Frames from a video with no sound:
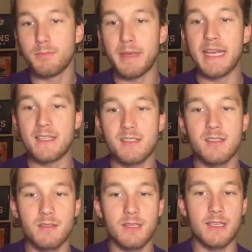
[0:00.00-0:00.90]

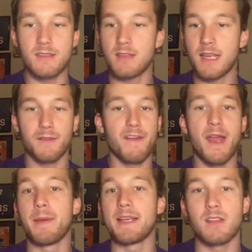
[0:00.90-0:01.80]
beast. He's in the
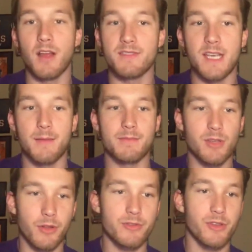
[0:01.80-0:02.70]
fan base, loves him. So
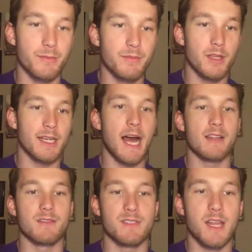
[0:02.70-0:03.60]
those are the
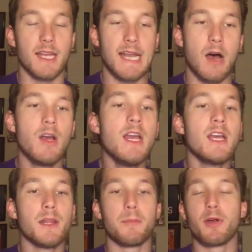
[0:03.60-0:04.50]
cons of selling now.
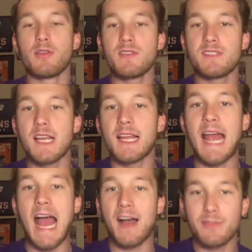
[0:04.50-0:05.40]
The pros of selling
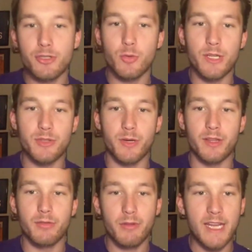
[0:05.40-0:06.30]
after
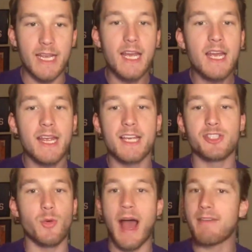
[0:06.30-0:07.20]
2023
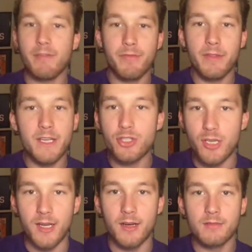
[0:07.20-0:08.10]
is you have him for this
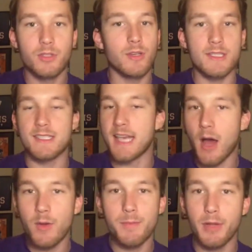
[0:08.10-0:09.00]
year. You can see
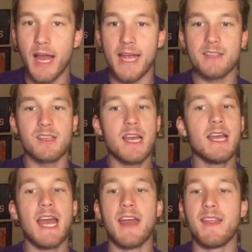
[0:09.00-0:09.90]
how he plays,
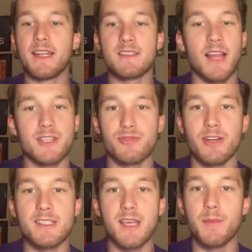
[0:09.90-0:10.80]
and then it's less
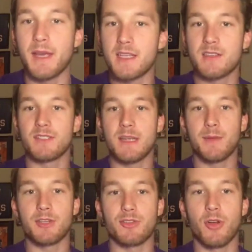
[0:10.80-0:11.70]
risky because of team
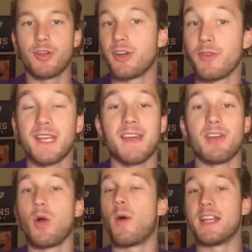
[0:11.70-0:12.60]
control. You're only
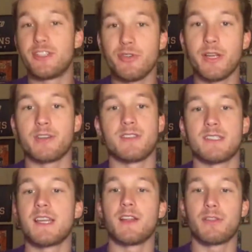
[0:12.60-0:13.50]
giving away 2 years
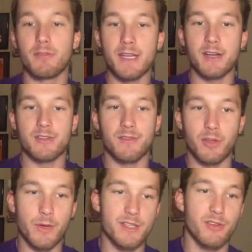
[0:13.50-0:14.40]
instead of 3 years of
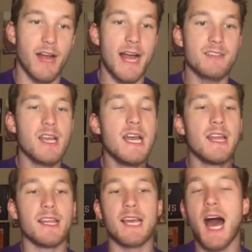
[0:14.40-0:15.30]
Luis Arraez.
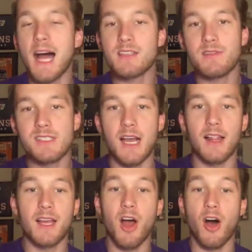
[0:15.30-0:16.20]
The cons of
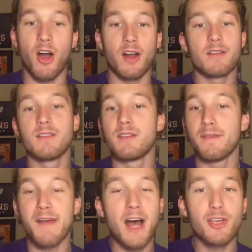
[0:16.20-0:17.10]
selling are the
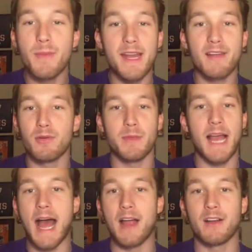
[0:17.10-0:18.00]
value may never be
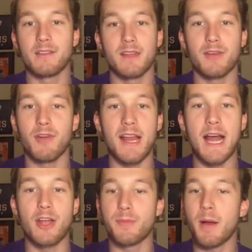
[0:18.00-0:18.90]
higher than right
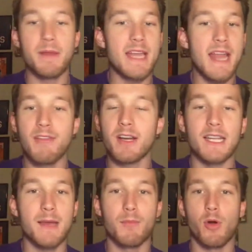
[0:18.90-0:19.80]
now. You're probably never going to
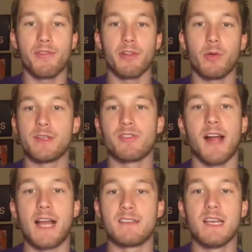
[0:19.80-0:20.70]
get more for Luis
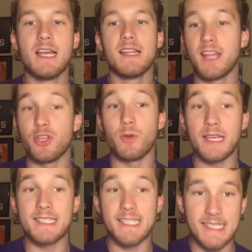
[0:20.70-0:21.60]
Arraez than you
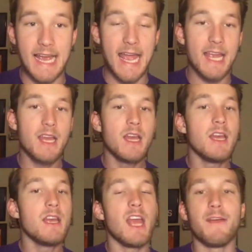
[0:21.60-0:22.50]
get today.
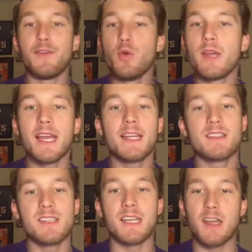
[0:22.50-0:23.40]
If you can get a
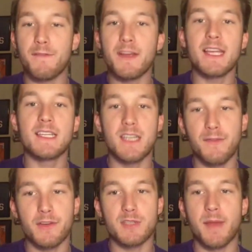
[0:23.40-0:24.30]
significant
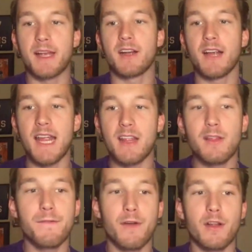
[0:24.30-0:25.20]
difference maker in
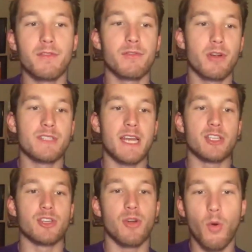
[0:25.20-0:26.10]
the front of the
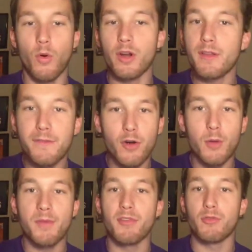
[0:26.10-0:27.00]
rotation or in the
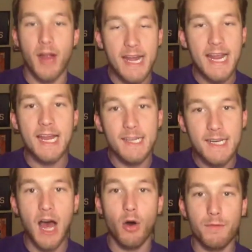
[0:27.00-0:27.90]
form of a
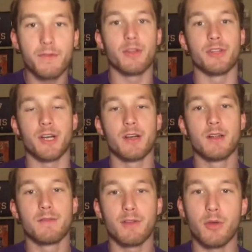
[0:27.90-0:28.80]
right-handed outfielder for